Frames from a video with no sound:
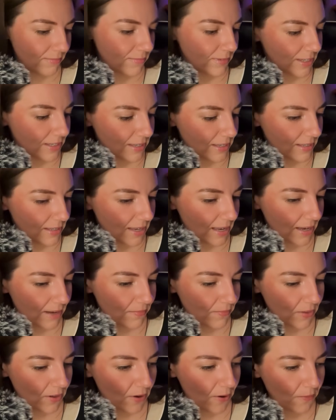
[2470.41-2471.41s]
Does it say?
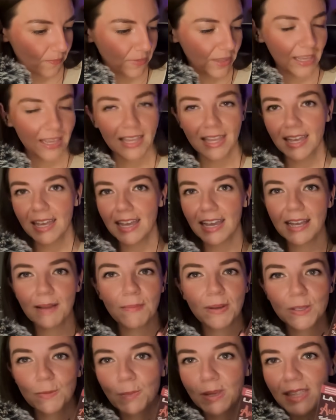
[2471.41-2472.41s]
No. It
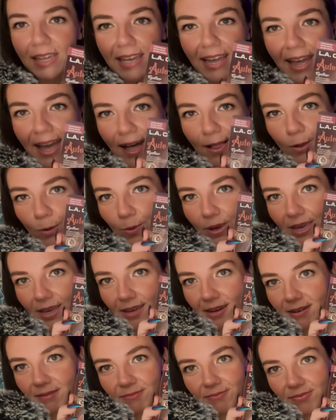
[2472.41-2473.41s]
must be like a
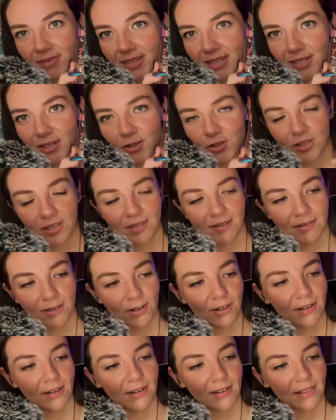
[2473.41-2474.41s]
Halloween edition
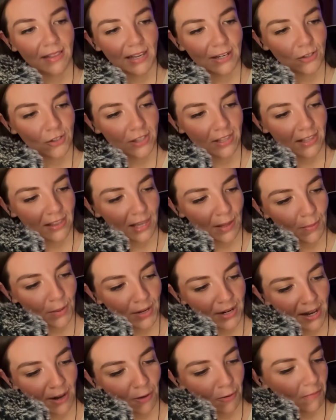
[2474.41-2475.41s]
or collection that they
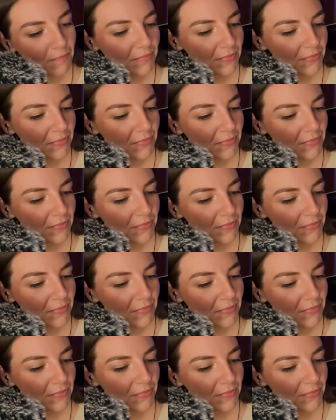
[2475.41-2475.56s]
put out.